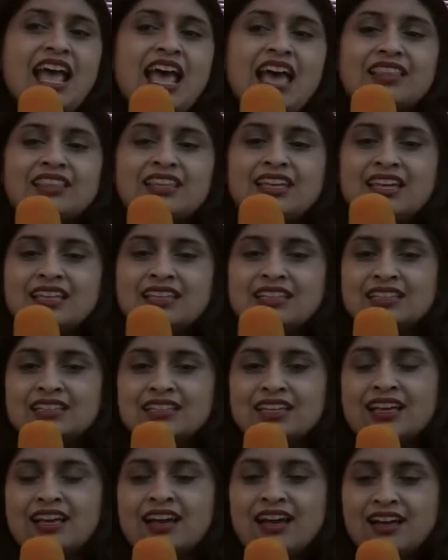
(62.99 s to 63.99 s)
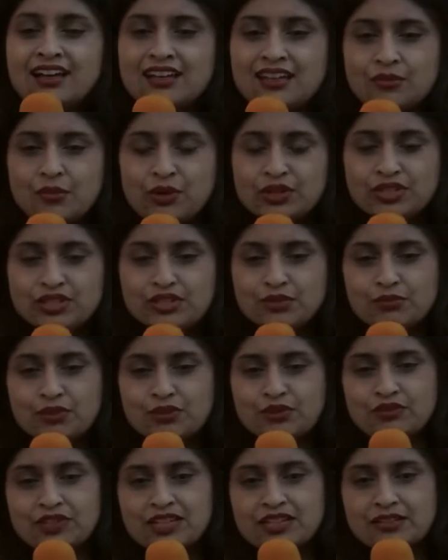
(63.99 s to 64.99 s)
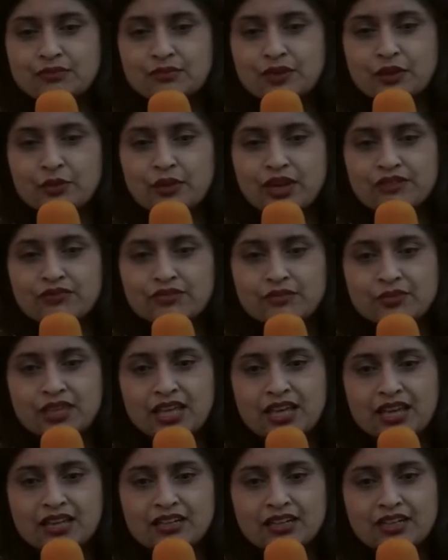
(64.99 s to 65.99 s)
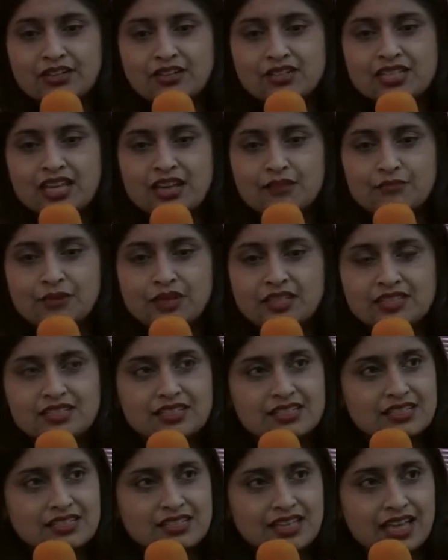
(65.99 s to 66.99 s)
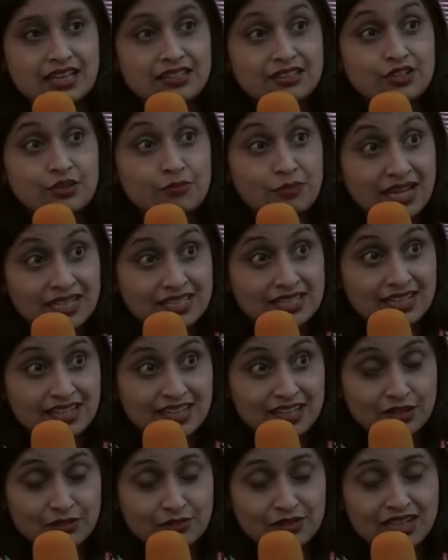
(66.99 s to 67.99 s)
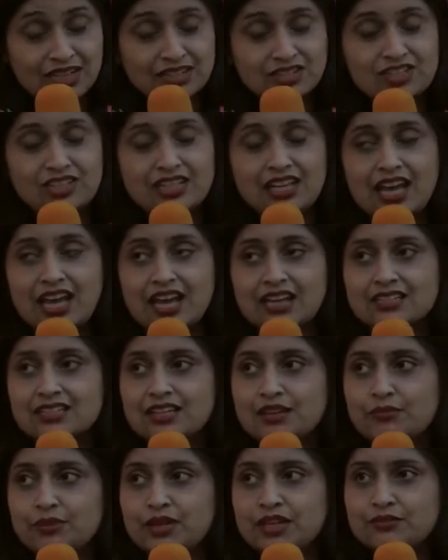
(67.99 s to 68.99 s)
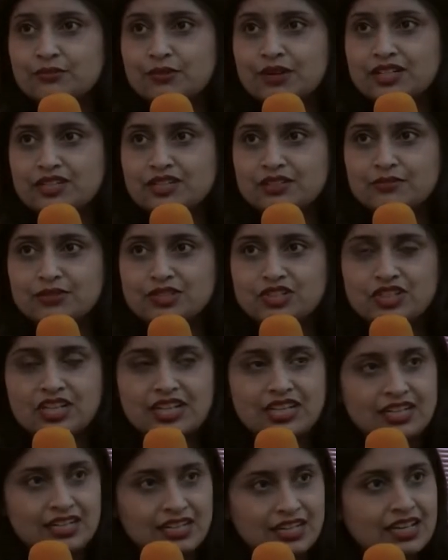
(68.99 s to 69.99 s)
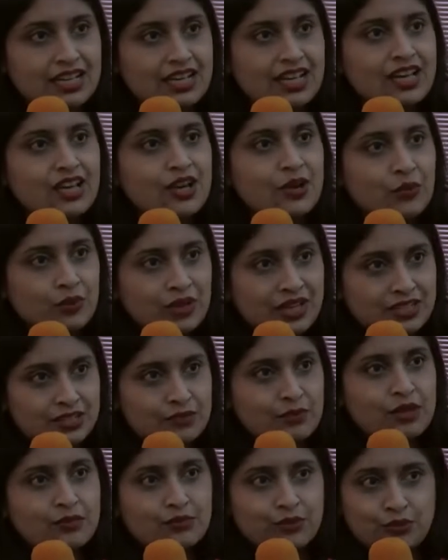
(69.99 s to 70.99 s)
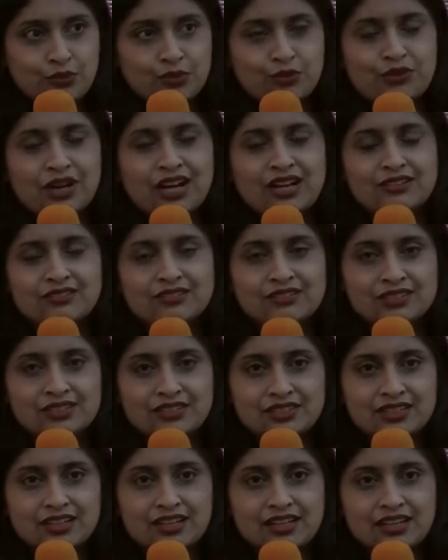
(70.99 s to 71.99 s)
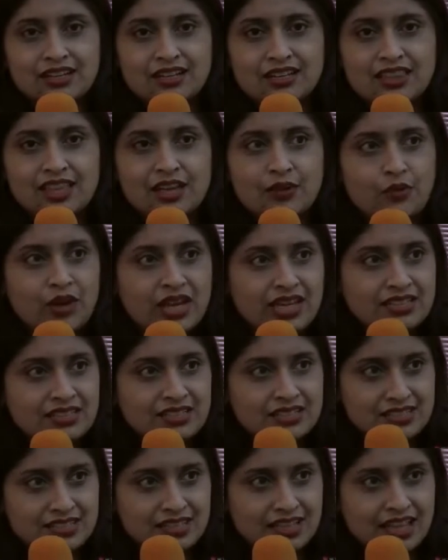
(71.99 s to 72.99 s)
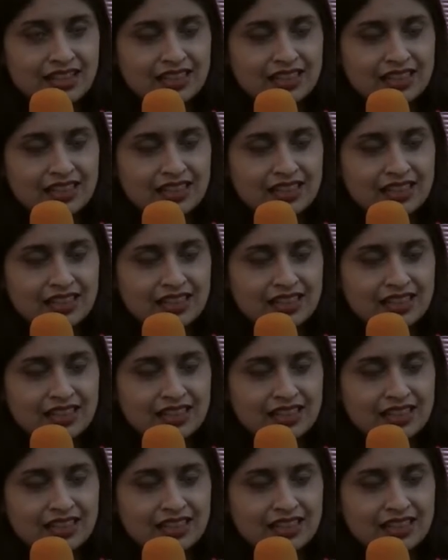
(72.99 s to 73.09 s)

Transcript: And then I wanted to move a little bit away from that, and I looked at buzzers and pneumatic, and we actually hacked a blood pressure machine, right, which people wore around their waist.